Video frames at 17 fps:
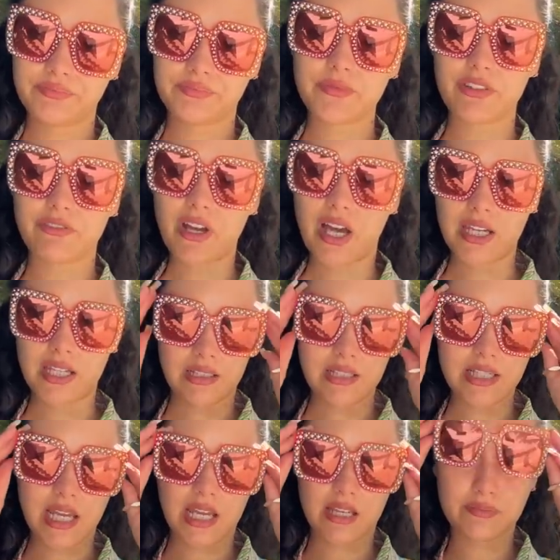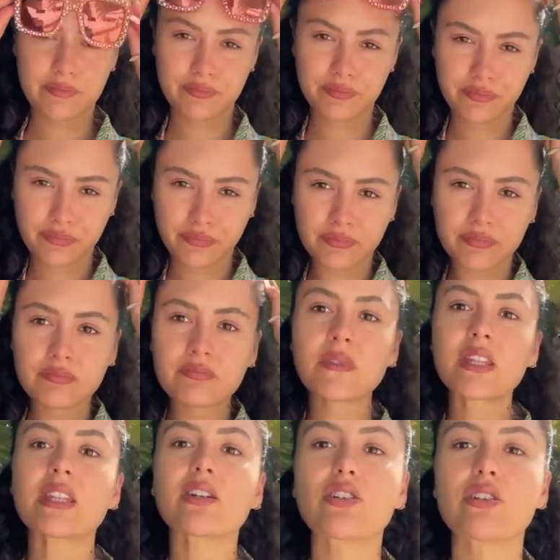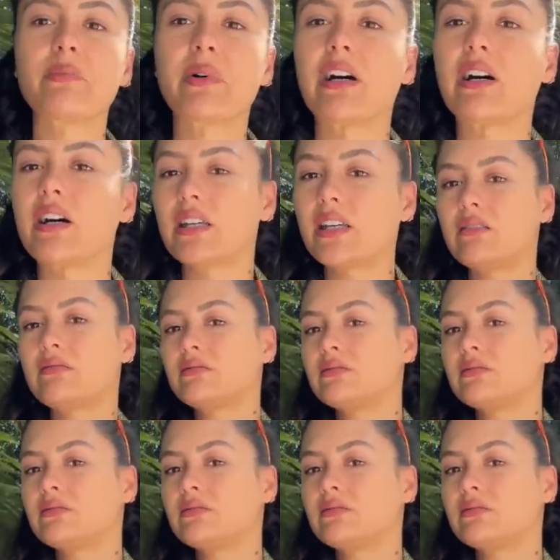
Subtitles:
The final day, the goodbye.